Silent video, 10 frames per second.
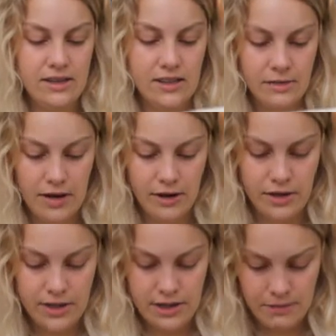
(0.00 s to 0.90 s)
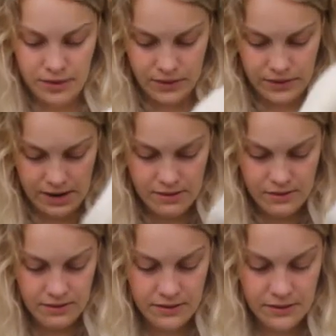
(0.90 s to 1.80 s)
So let me just dump those
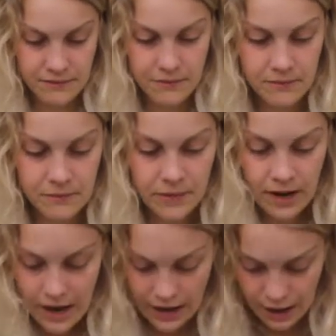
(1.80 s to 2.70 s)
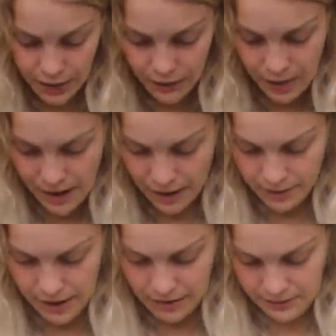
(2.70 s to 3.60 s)
out. I got three bath
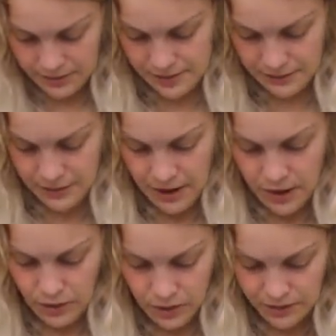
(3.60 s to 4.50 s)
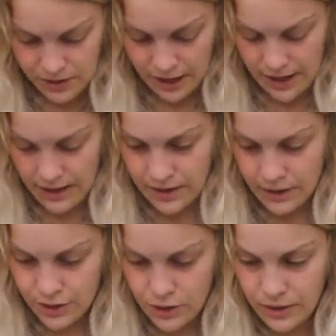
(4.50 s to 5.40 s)
bombs. Oh no, I'm sorry.
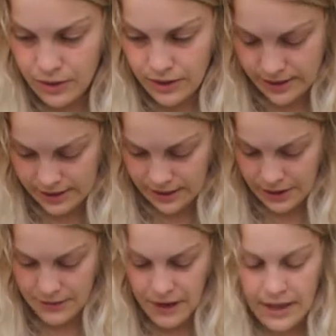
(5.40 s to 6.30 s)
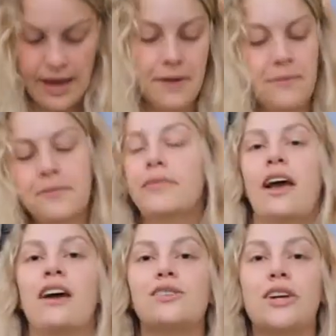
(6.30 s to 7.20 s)
There's two other things in here. I lie.
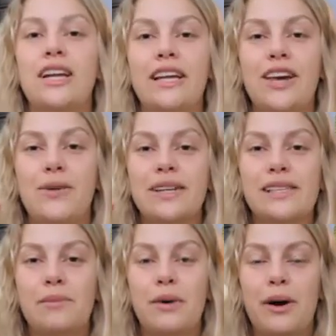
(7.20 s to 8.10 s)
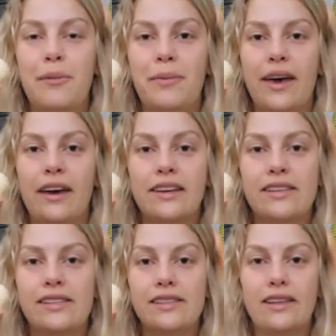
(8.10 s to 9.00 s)
I also got an EOS lip balm
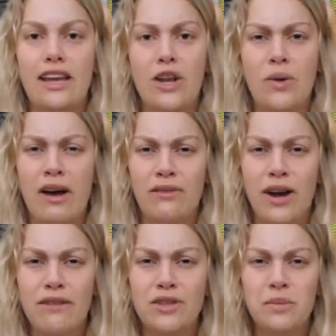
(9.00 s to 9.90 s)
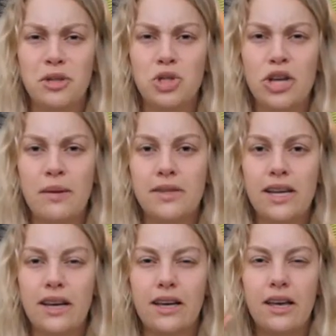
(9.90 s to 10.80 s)
because can you ever have too much
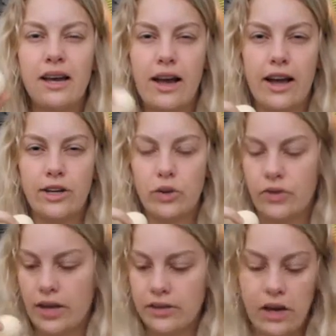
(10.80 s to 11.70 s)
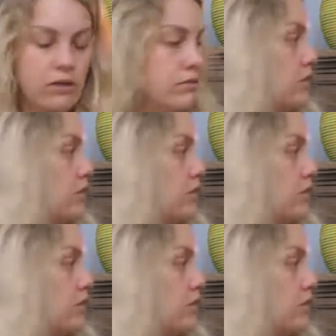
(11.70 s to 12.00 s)
chapstick? I don't think so.